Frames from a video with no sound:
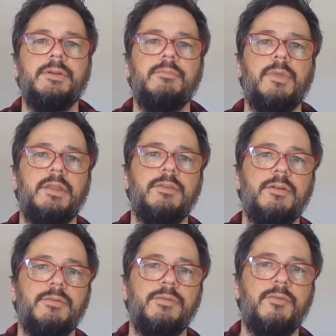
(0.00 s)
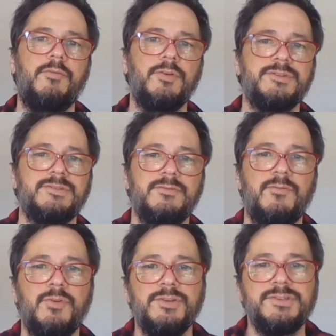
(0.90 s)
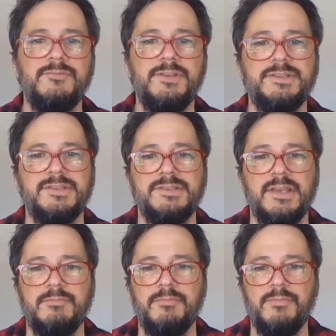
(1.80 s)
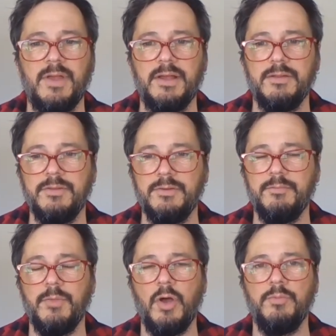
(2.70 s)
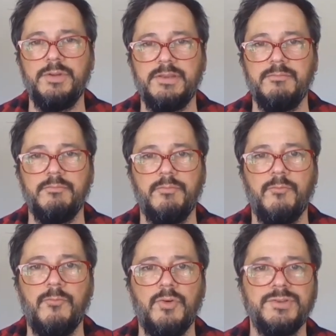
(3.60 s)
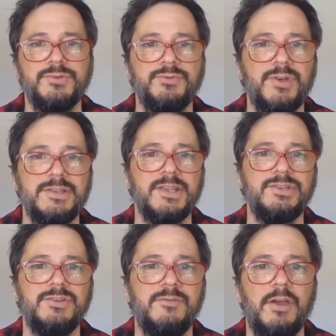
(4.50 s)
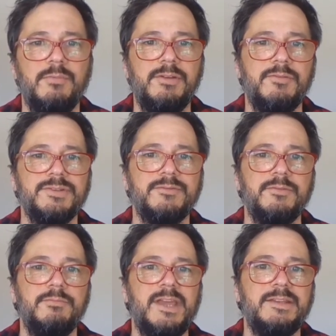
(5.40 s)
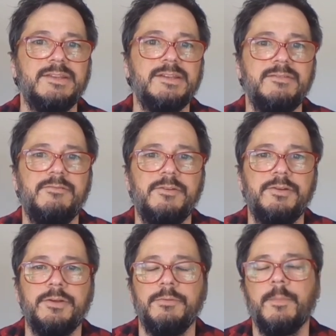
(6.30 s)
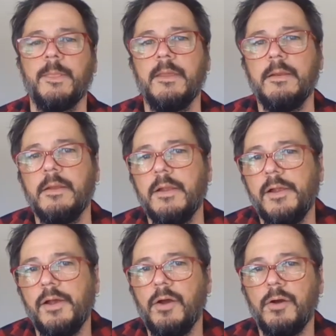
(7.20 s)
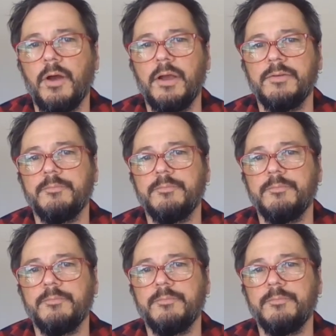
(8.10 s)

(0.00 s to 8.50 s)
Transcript: And the first verse of this is the opening verse or translation of the opening verse from Dante's Inferno. All right.